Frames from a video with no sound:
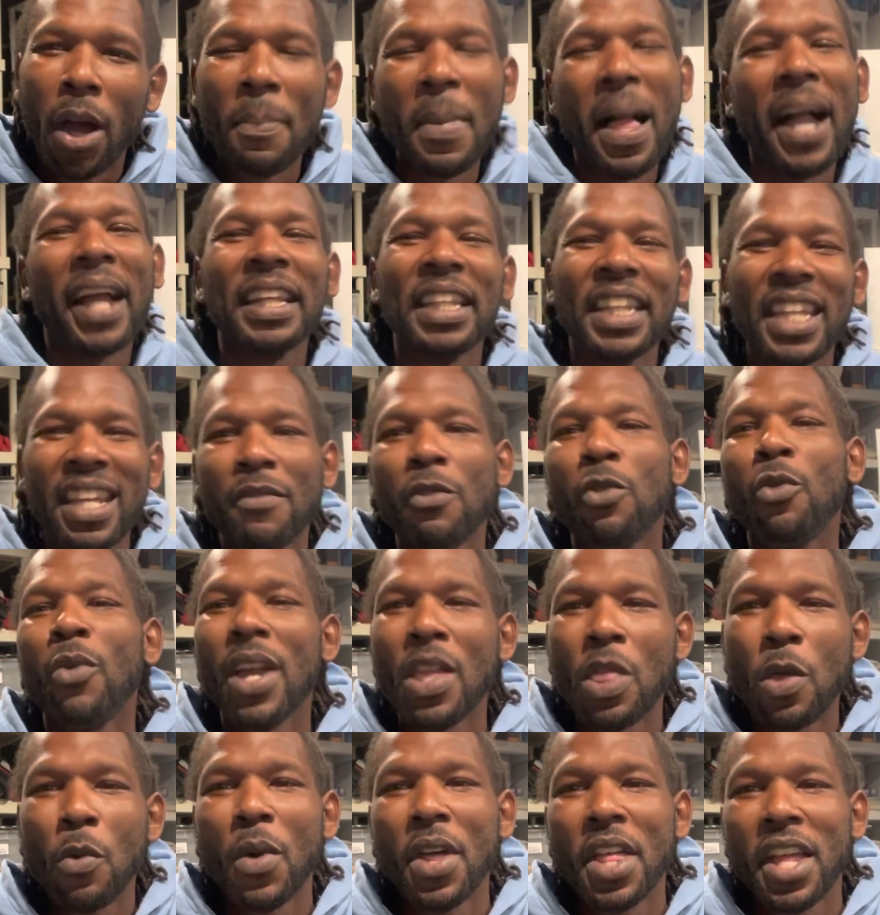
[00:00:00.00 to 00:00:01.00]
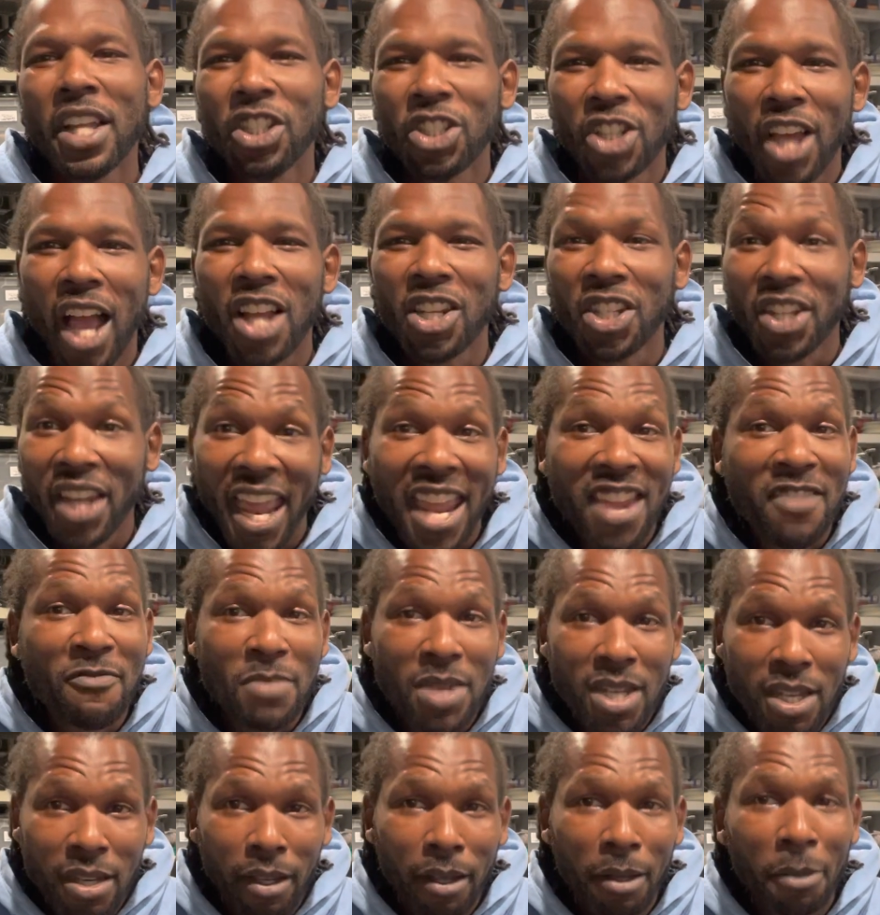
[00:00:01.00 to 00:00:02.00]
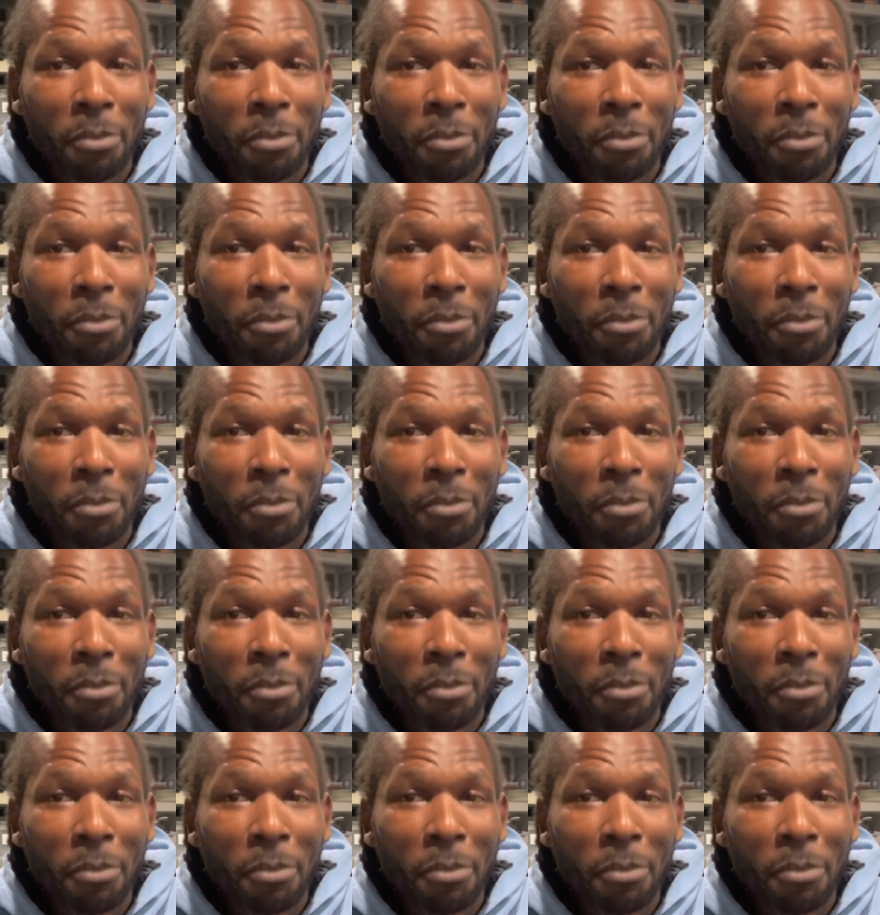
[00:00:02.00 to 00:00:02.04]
I'm not going to give away the one that Josh gave me,